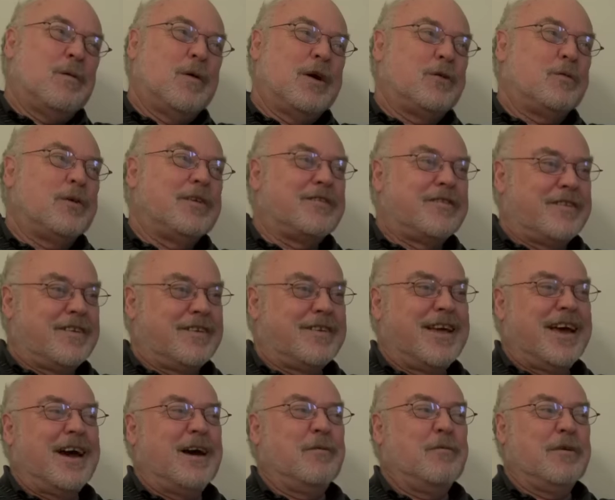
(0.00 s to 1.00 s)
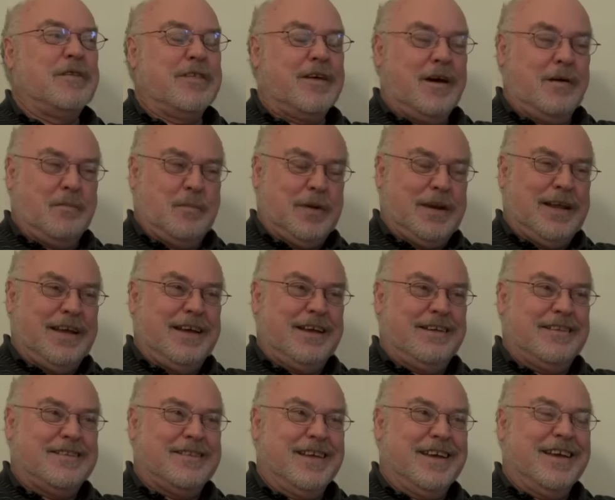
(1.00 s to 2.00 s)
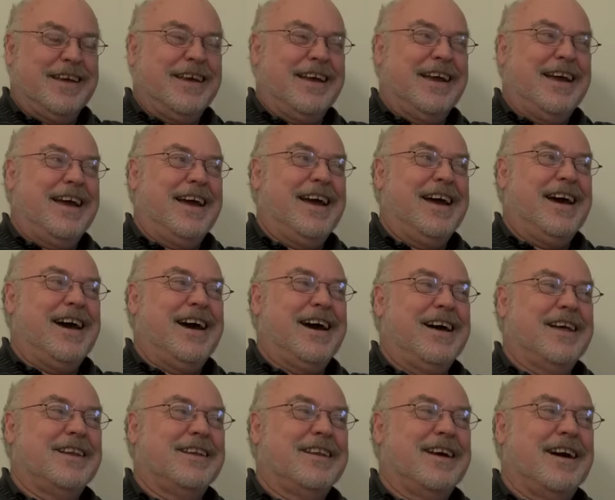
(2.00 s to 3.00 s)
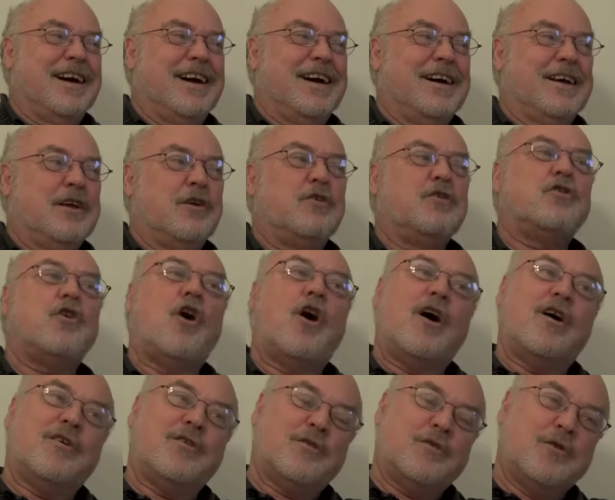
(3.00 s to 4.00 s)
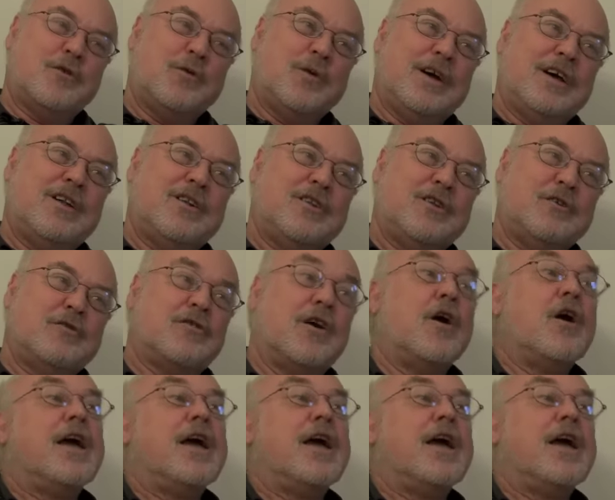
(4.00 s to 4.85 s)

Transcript: which would sit down with companies and uh, you know, talk through issues,